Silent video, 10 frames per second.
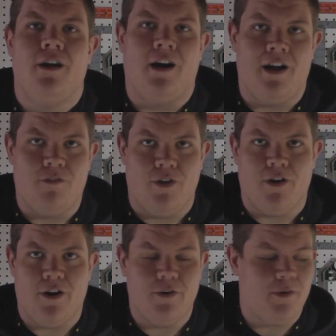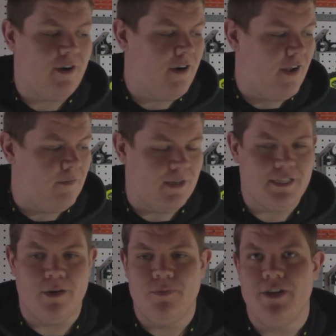I have all the hardware, I have my
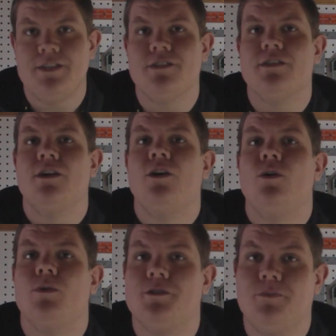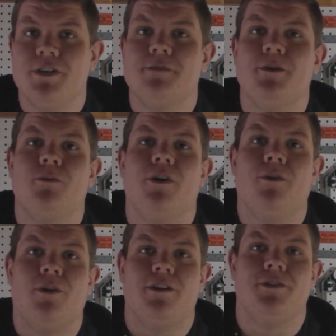templates, which brings me to what I
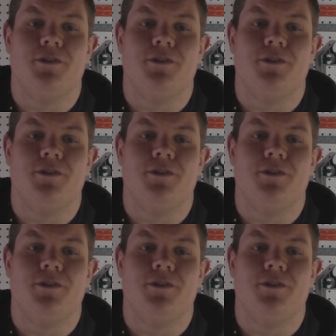want to do